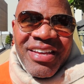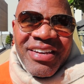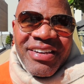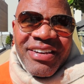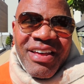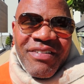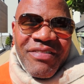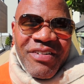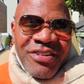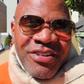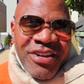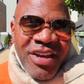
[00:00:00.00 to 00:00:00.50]

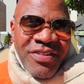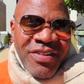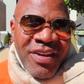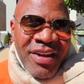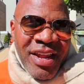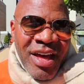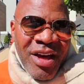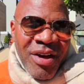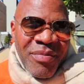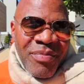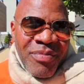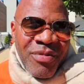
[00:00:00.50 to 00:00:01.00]
definitely check
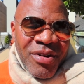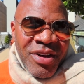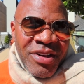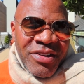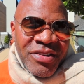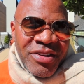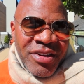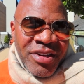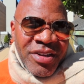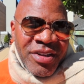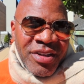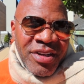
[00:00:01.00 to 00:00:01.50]
that out,
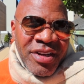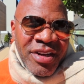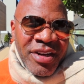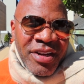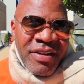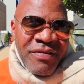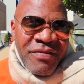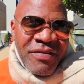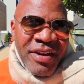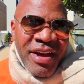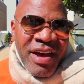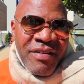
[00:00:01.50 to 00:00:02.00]
Boys in the
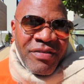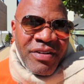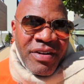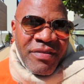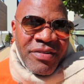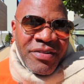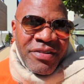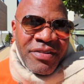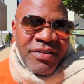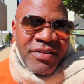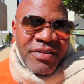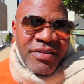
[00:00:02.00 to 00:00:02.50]
Hood, if you have
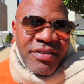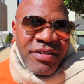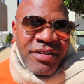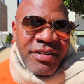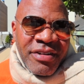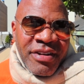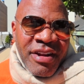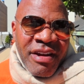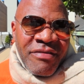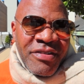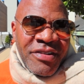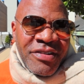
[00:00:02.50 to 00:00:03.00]

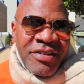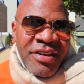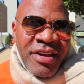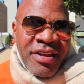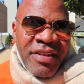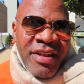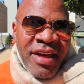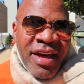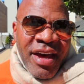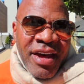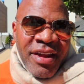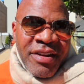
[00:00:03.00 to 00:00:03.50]
never
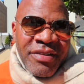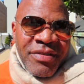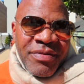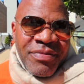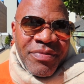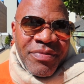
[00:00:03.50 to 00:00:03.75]
seen that,